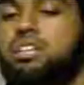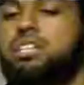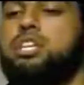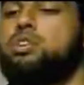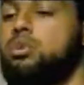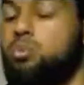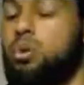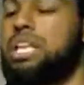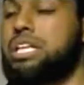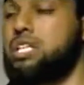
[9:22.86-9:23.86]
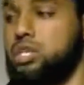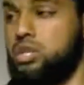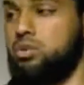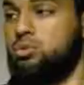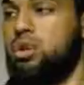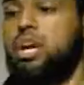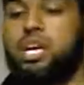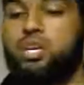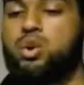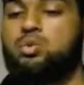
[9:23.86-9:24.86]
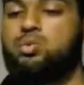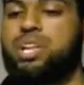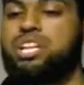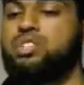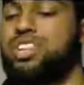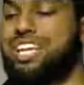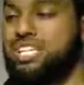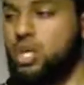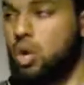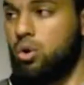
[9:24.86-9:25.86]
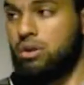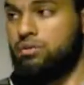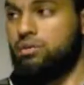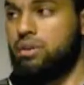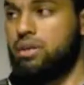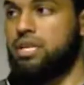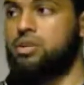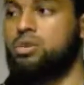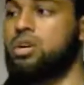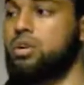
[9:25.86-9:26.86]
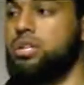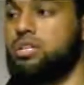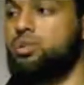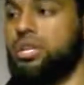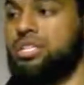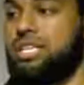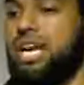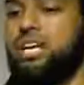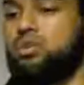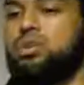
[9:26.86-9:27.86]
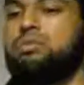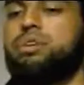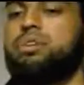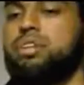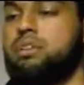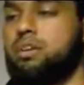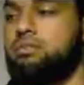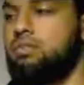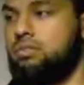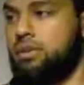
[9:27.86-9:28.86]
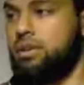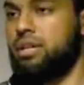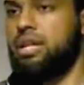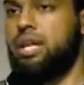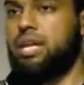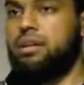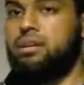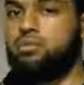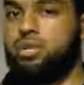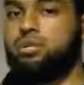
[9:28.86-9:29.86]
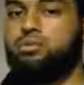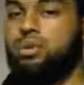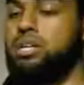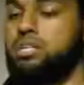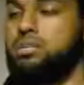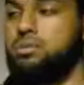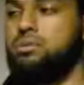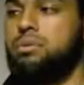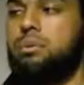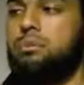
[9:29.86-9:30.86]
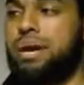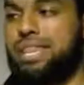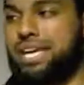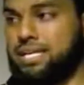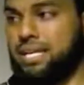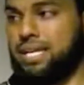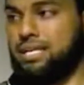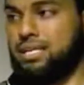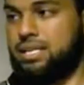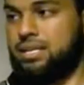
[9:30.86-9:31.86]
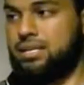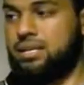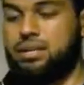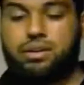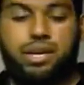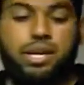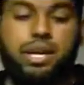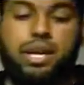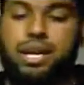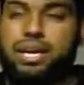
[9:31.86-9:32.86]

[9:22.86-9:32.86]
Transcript: There are things that you are willing to do and you are willing to let go of that you are currently doing today in order for you to fulfill what you want to do by that date. All right?